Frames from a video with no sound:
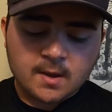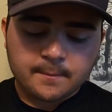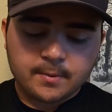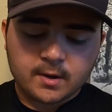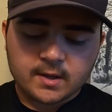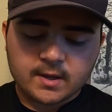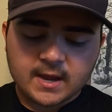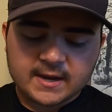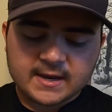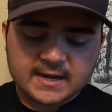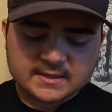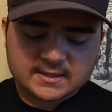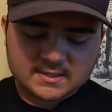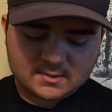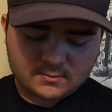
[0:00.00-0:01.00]
But I
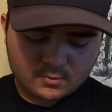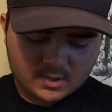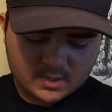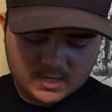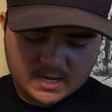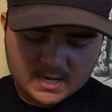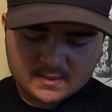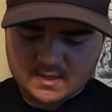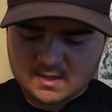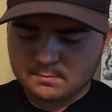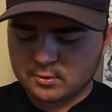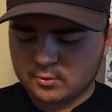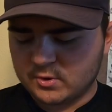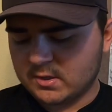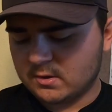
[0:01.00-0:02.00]
got this one in the
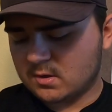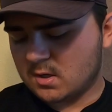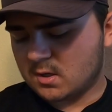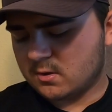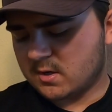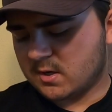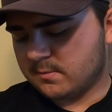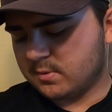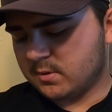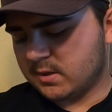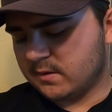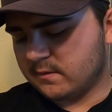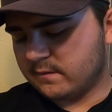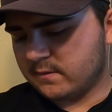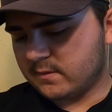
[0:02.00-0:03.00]
bluegill color, I
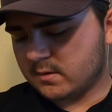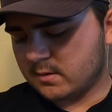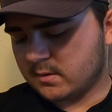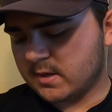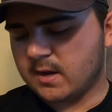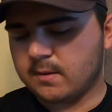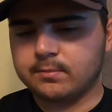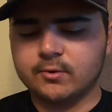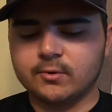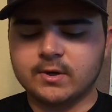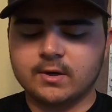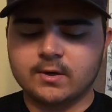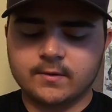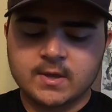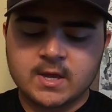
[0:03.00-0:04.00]
believe. Yeah,
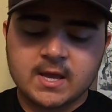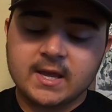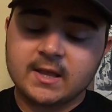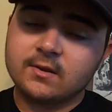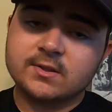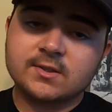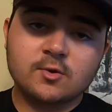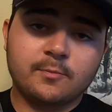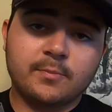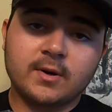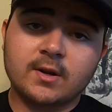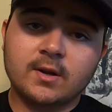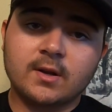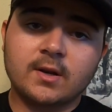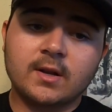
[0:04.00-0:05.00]
bluegill. It looks super
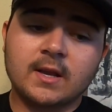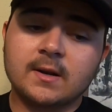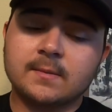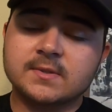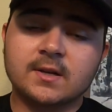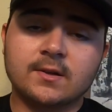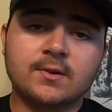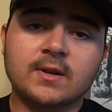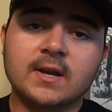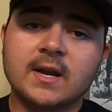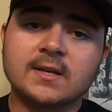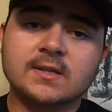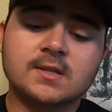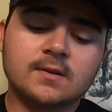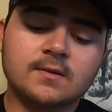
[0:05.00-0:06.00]
good, and I'm telling you
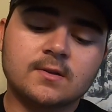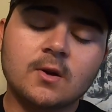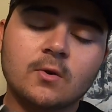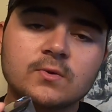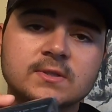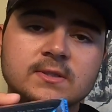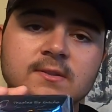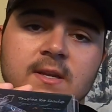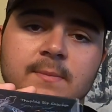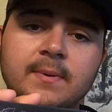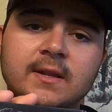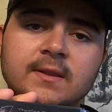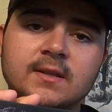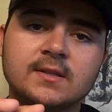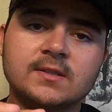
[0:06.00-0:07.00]
guys, don't sleep
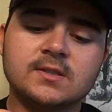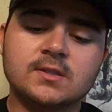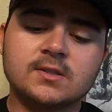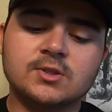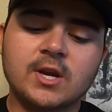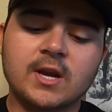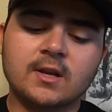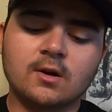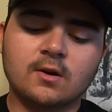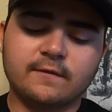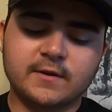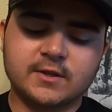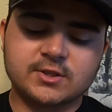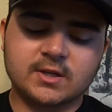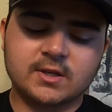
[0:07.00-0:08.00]
on these Janko
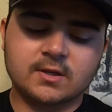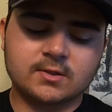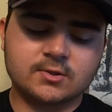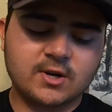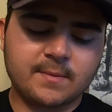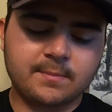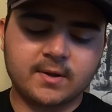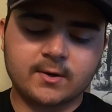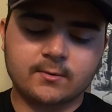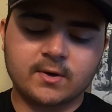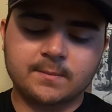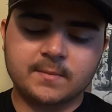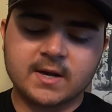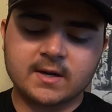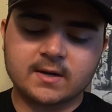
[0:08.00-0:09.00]
Fishing Trapline
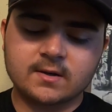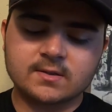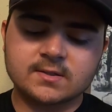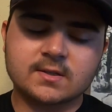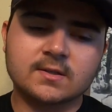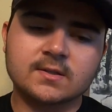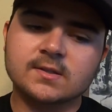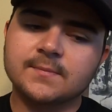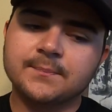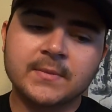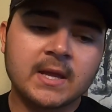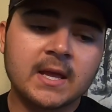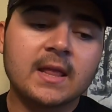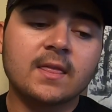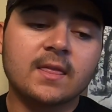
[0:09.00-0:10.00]
Rip Knockers because
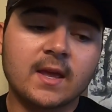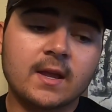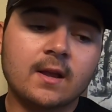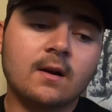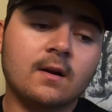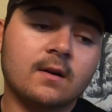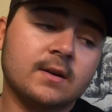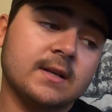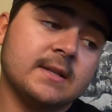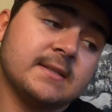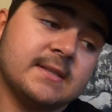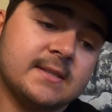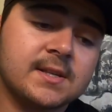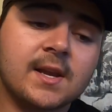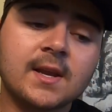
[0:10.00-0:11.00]
they are
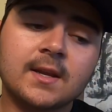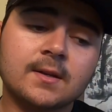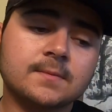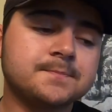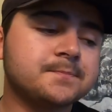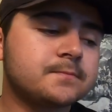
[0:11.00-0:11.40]
insane.